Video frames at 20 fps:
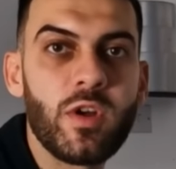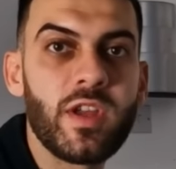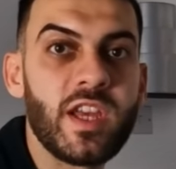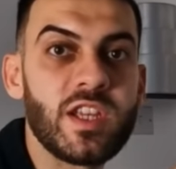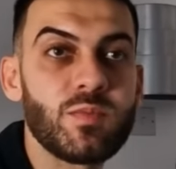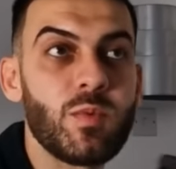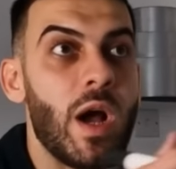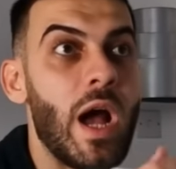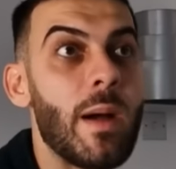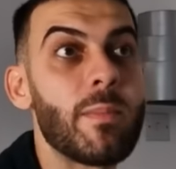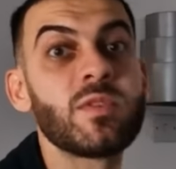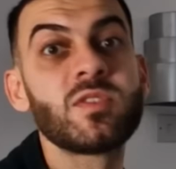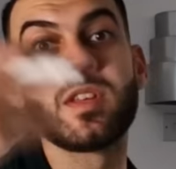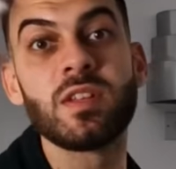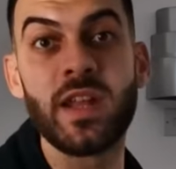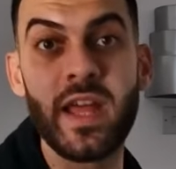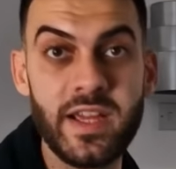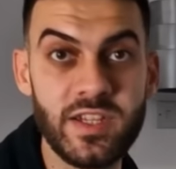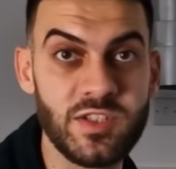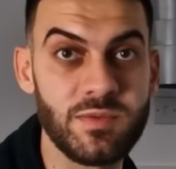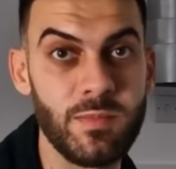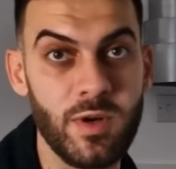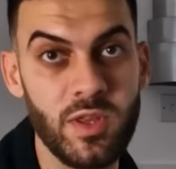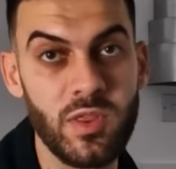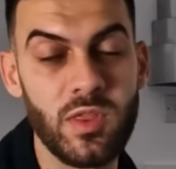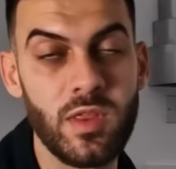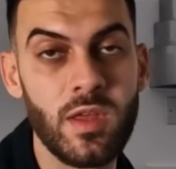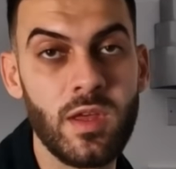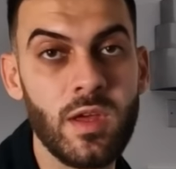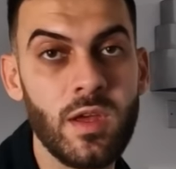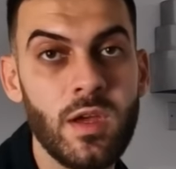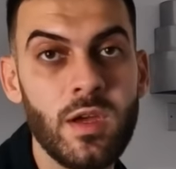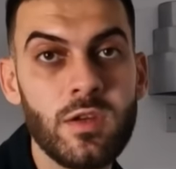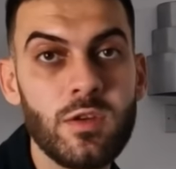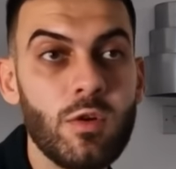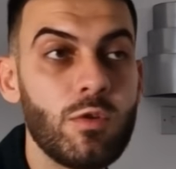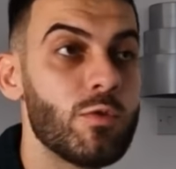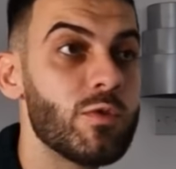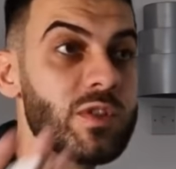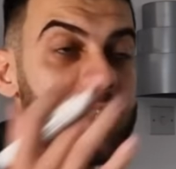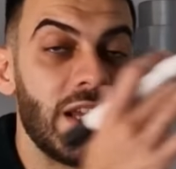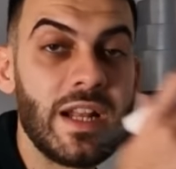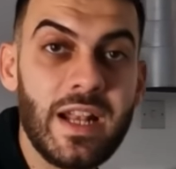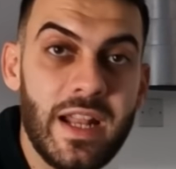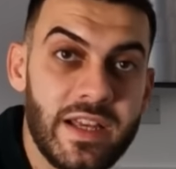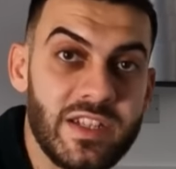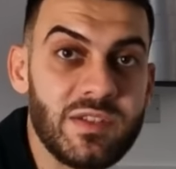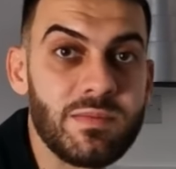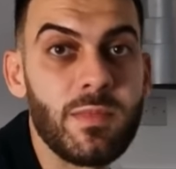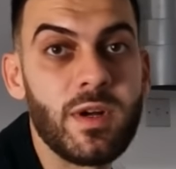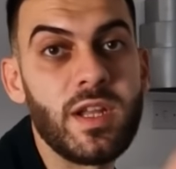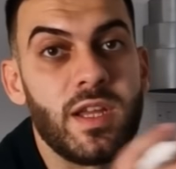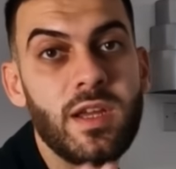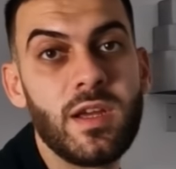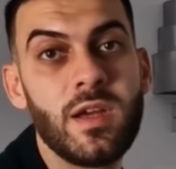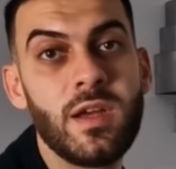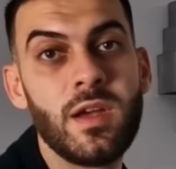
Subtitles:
guess what happens the next month? You're losing less money.